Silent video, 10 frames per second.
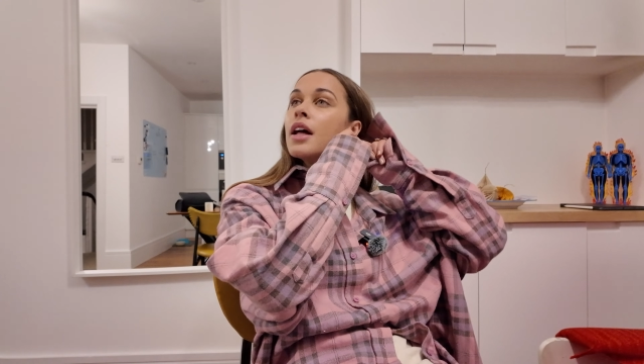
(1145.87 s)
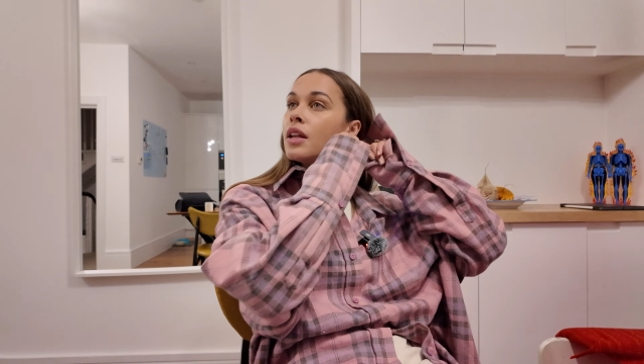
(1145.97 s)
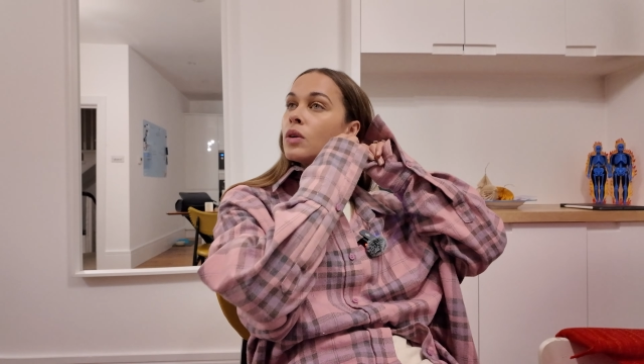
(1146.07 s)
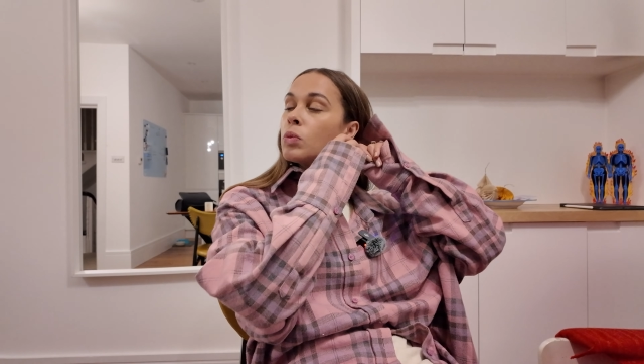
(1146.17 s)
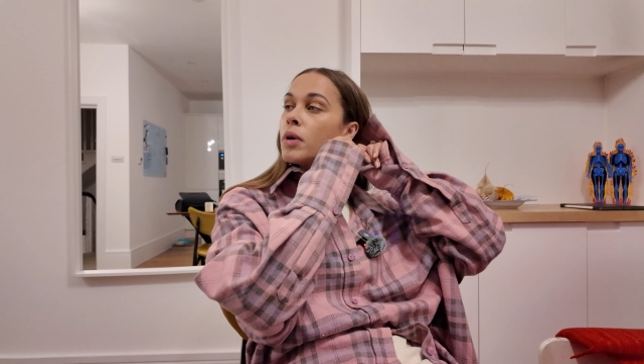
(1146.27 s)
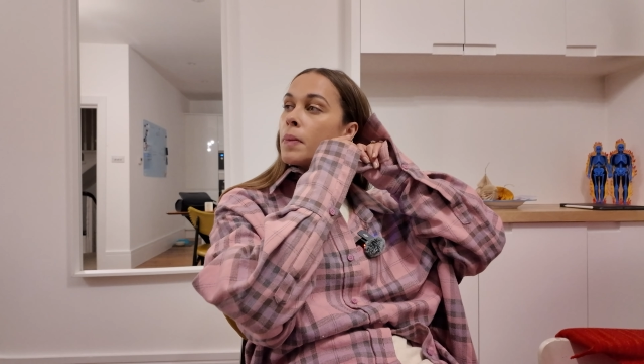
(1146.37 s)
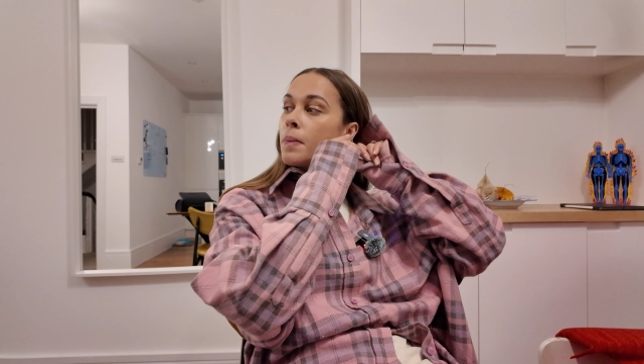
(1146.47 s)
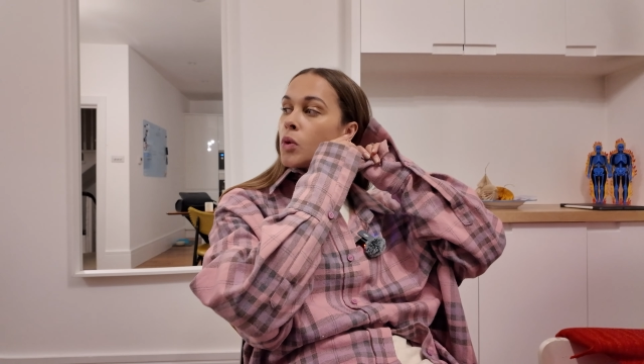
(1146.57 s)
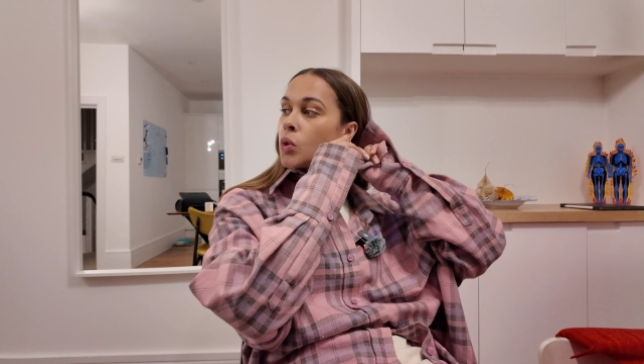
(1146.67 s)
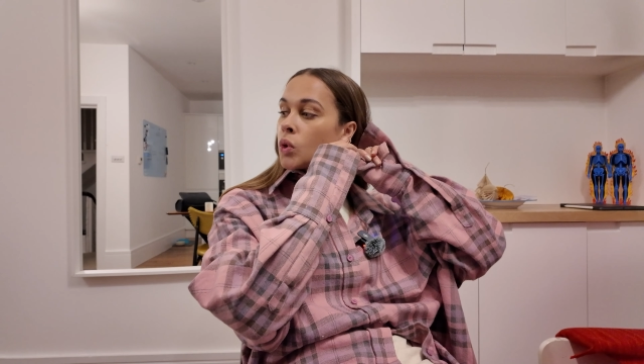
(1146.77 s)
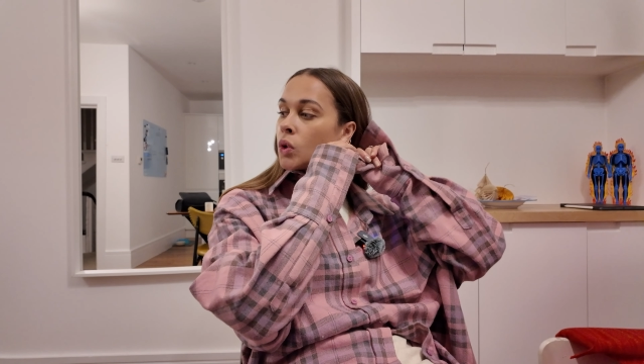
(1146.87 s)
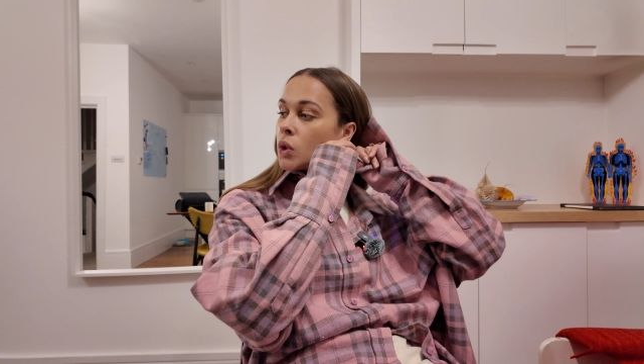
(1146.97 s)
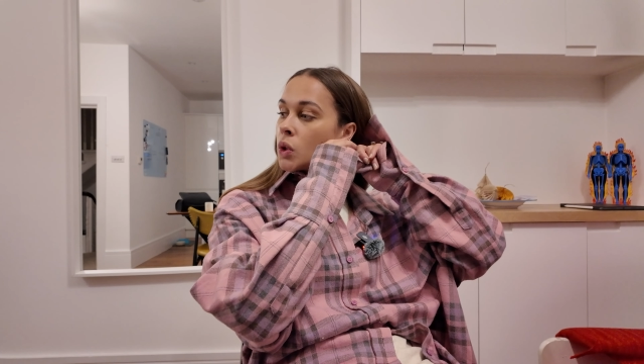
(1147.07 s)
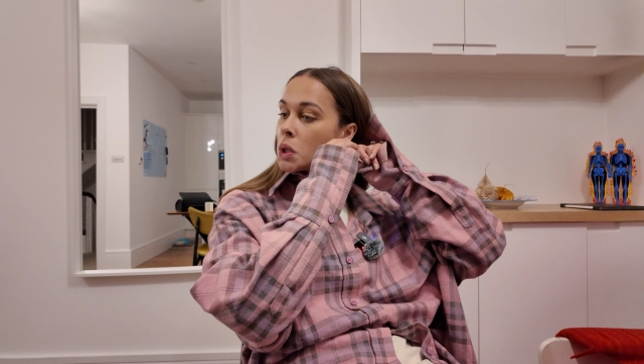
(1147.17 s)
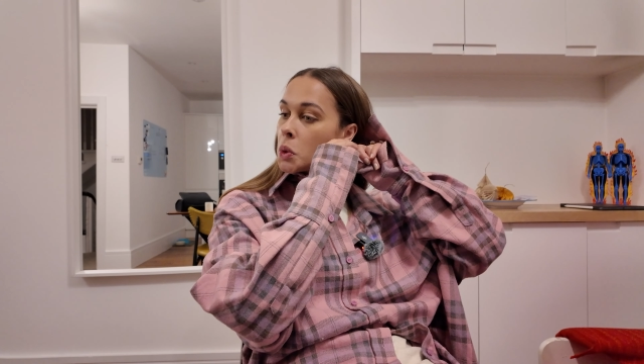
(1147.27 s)
a little bit more
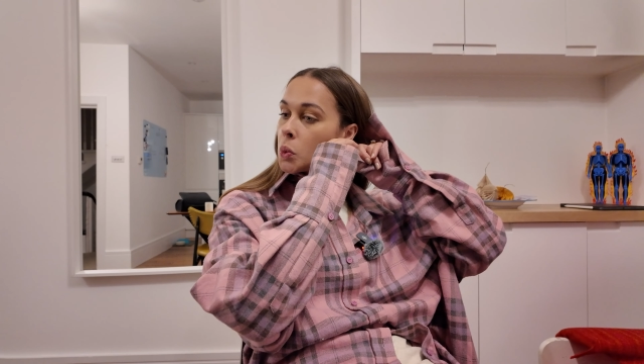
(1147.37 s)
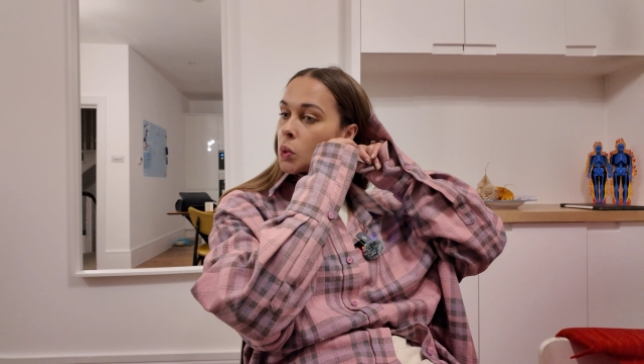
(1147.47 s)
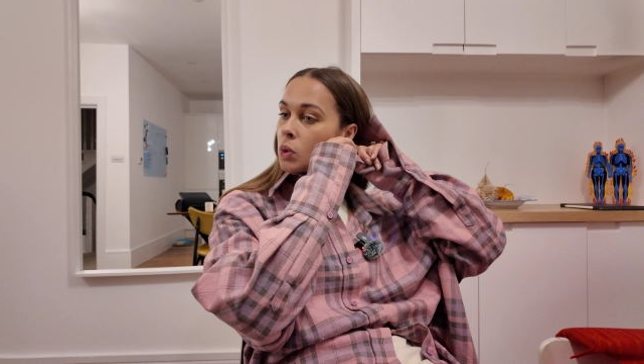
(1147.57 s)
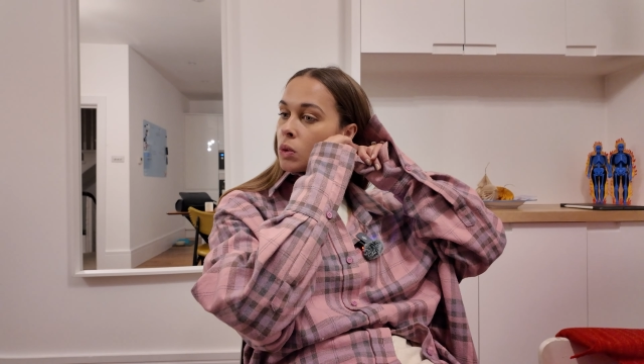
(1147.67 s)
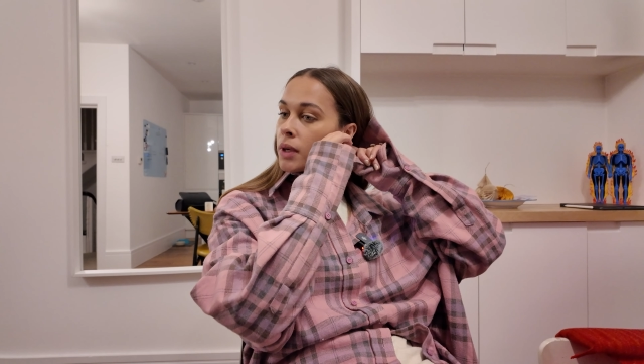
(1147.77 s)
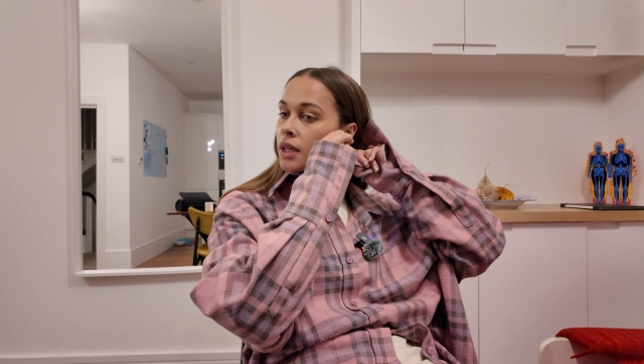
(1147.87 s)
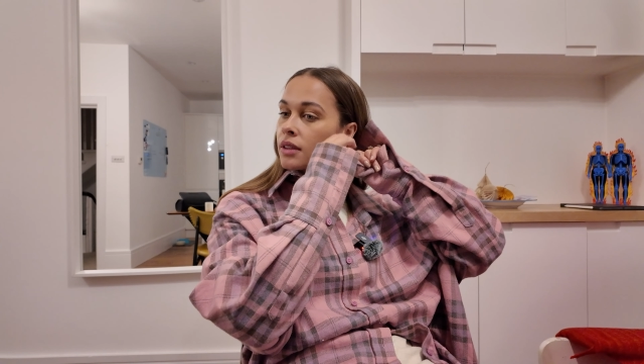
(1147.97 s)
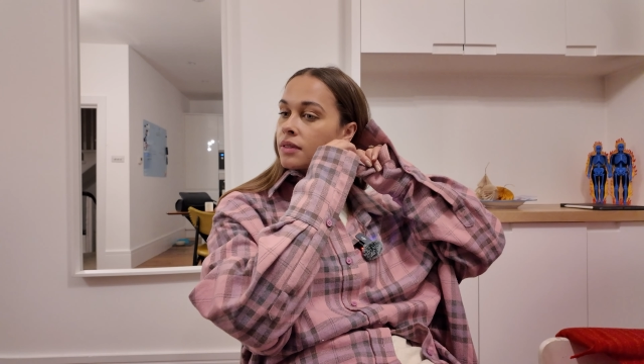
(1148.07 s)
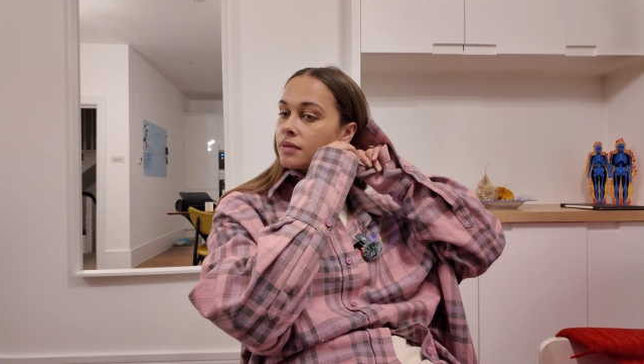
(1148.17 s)
warmer.